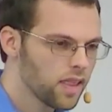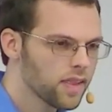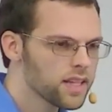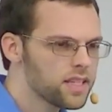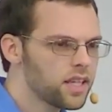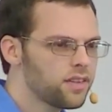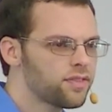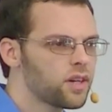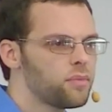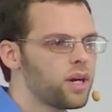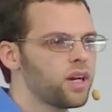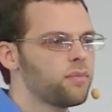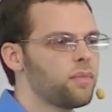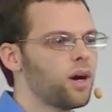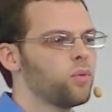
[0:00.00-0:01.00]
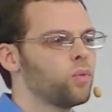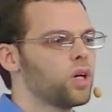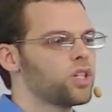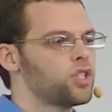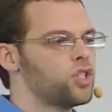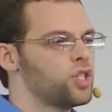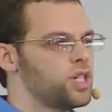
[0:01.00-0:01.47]
Let's think for a minute about
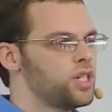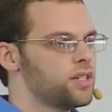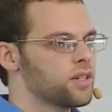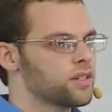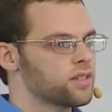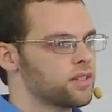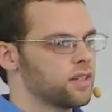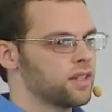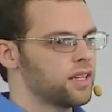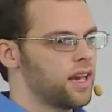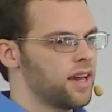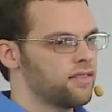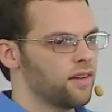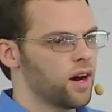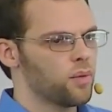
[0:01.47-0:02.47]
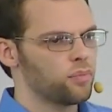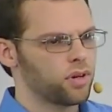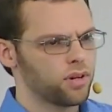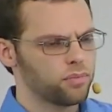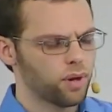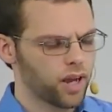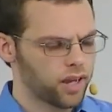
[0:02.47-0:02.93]
what Jesus gave
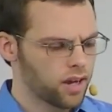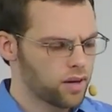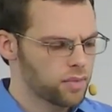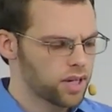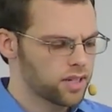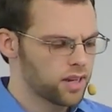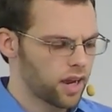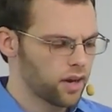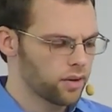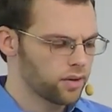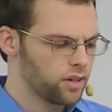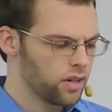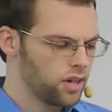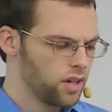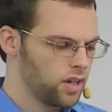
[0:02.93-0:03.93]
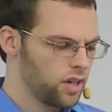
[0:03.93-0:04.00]
up by coming down.